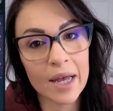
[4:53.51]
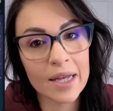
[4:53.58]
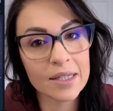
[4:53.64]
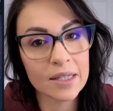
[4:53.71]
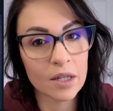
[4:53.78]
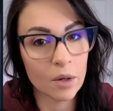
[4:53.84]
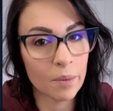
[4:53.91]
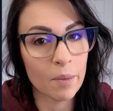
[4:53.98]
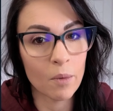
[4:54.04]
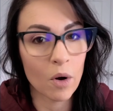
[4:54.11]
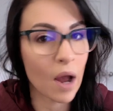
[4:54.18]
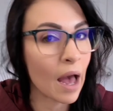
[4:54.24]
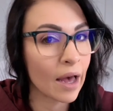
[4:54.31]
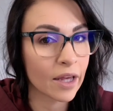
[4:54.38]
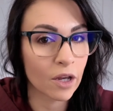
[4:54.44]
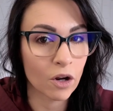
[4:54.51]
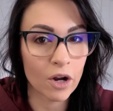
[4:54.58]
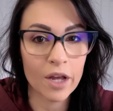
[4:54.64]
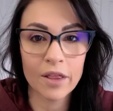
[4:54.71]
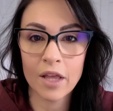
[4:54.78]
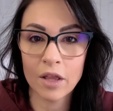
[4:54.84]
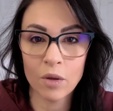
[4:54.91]
is a little bit more
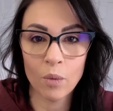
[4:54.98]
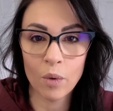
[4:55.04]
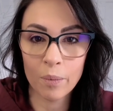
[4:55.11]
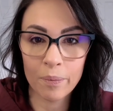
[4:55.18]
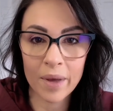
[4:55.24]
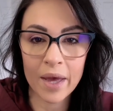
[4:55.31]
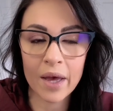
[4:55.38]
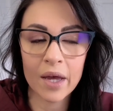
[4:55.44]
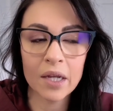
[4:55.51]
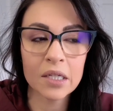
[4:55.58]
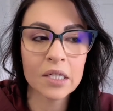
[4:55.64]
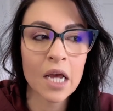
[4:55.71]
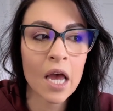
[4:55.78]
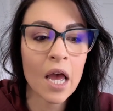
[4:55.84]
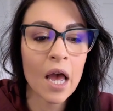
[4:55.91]
accurate than the Whoop band.